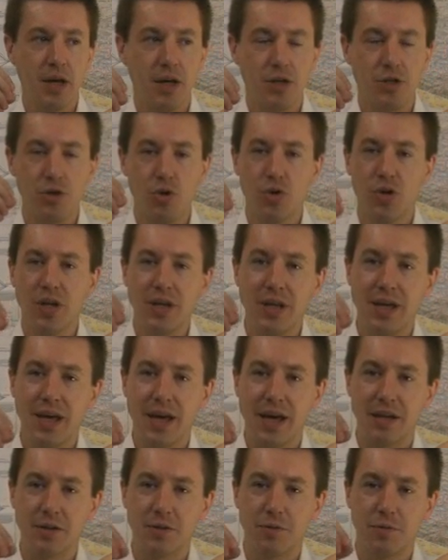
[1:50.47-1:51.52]
You can
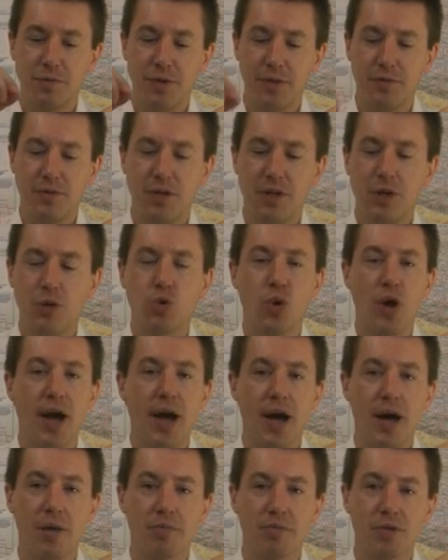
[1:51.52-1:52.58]
get 50
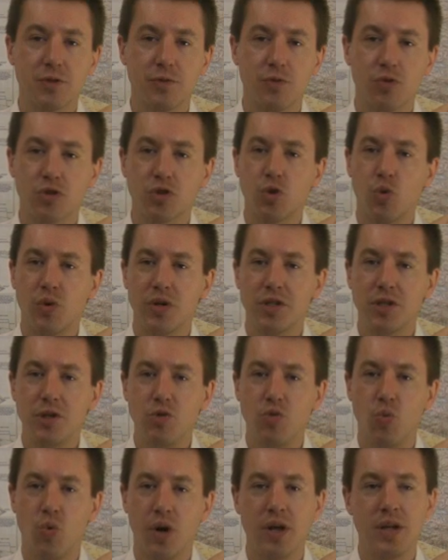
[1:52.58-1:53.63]
grams for
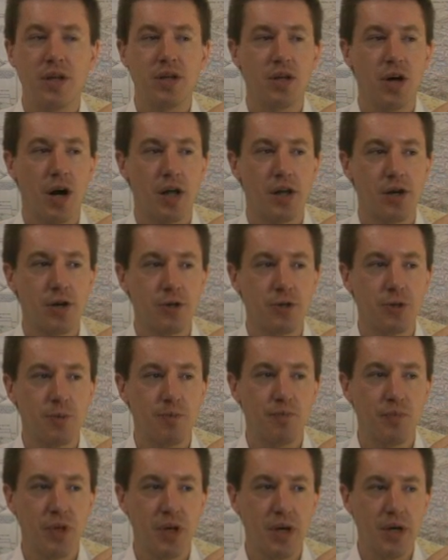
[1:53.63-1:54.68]
$21.
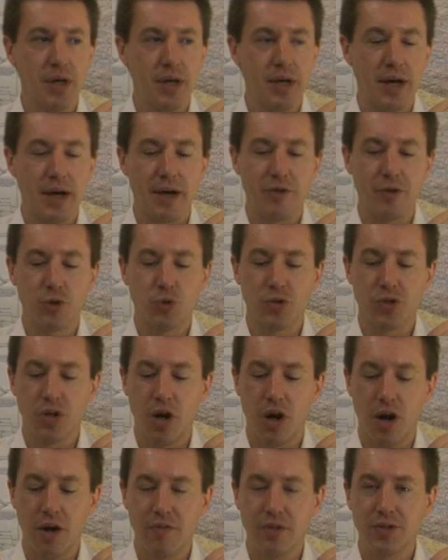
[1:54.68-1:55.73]
This was
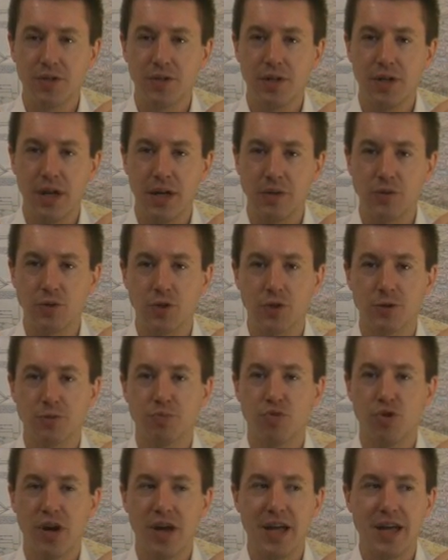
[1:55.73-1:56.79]
harvested in
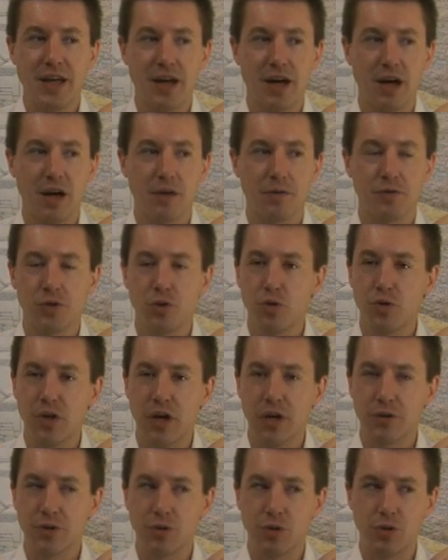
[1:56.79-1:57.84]
spring of
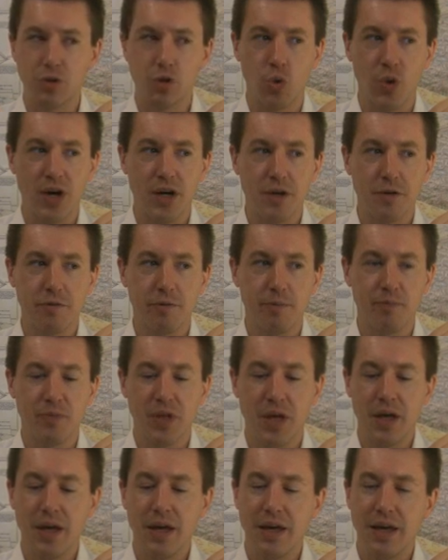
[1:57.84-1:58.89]
2012.
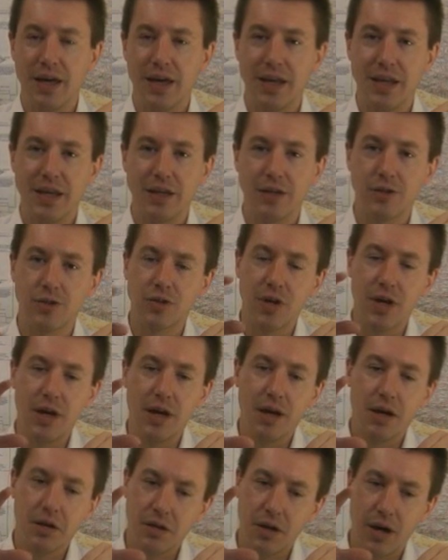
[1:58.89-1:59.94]
It is
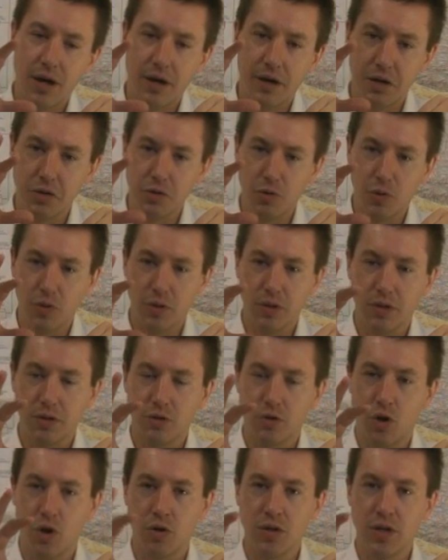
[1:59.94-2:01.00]

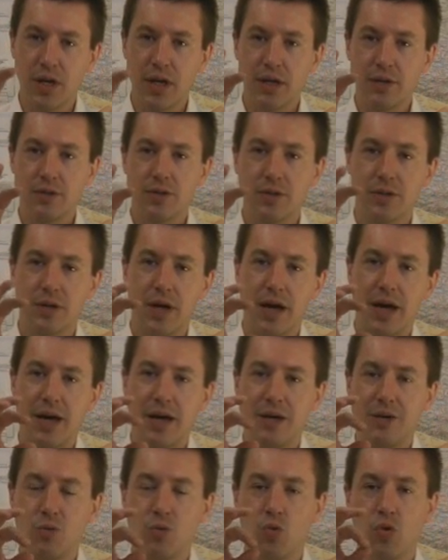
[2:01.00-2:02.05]
DongDings
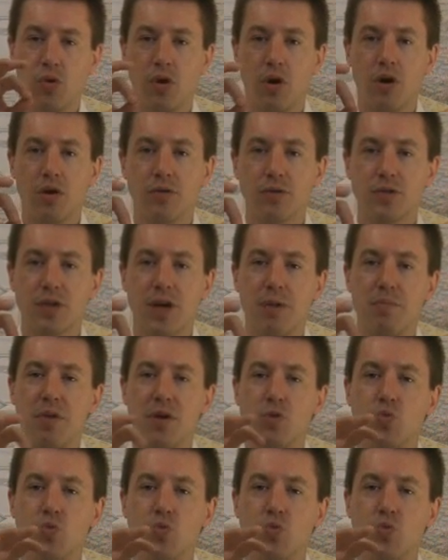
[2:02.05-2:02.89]
and oolongs can be